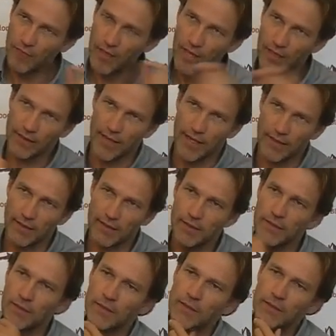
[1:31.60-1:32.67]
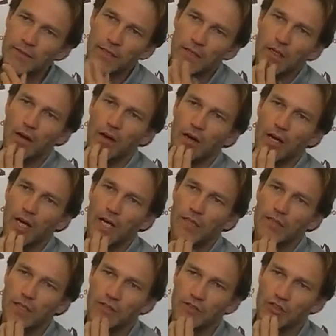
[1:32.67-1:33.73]
And then I
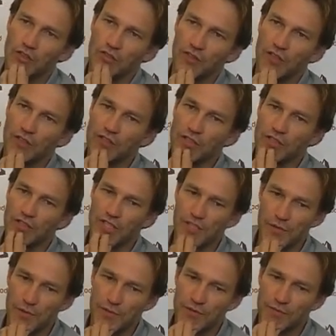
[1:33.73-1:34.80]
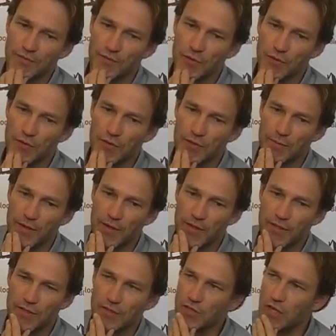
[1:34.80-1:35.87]
just finished a series for an
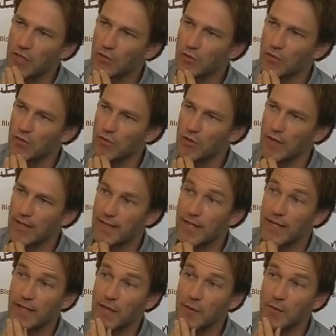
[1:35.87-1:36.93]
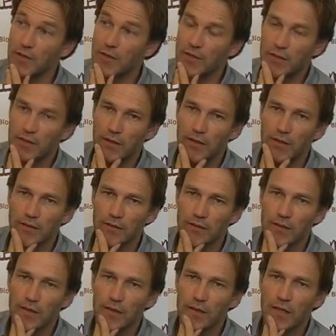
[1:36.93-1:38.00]
American channel called USA Network, and
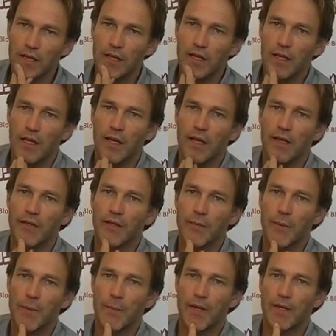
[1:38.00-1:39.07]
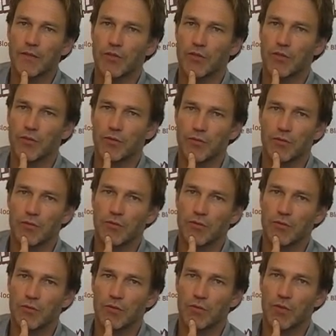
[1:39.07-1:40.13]
I went back to
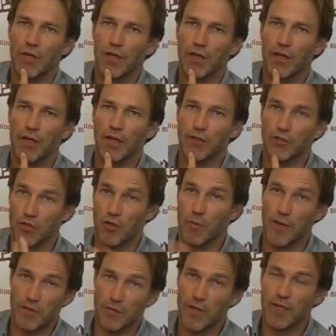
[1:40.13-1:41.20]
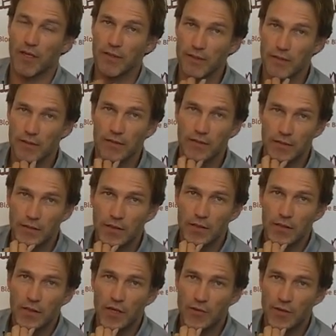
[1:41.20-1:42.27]
I just got back to England, and
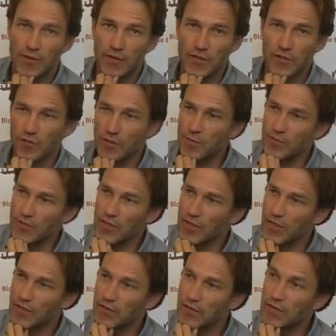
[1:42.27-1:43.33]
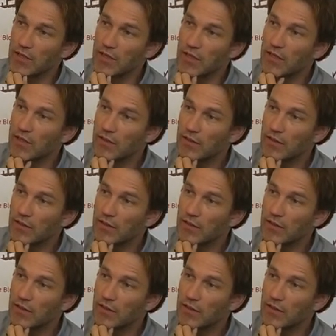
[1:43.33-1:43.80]
I read this script and